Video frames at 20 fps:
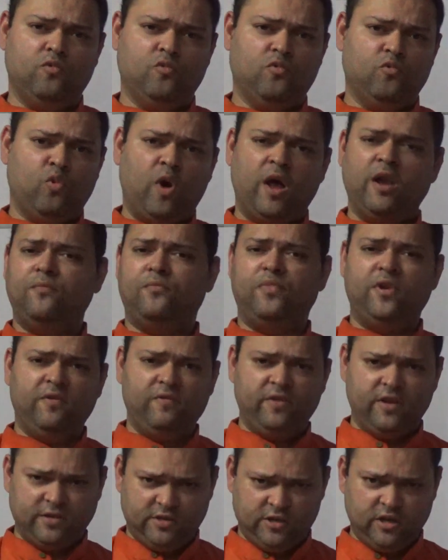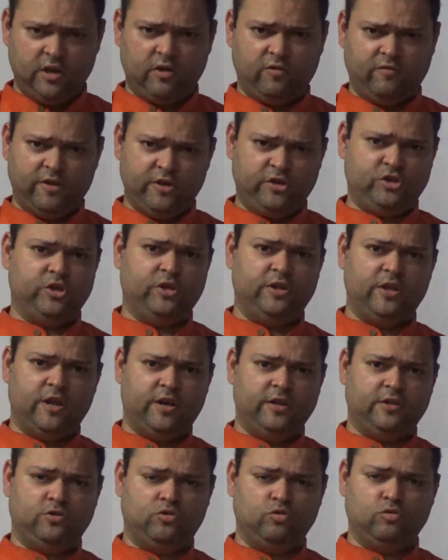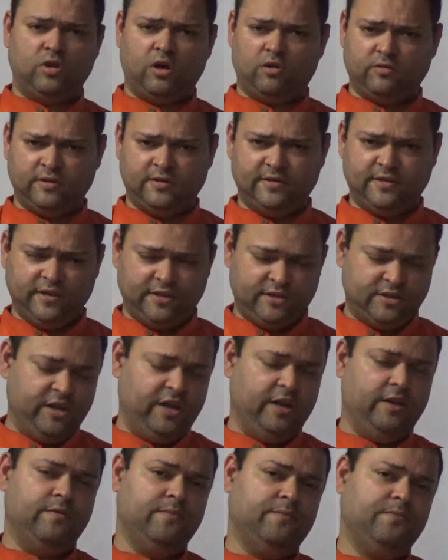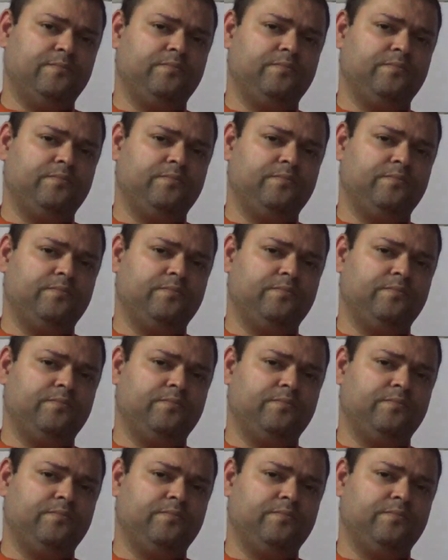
one previous year question, that is 2016.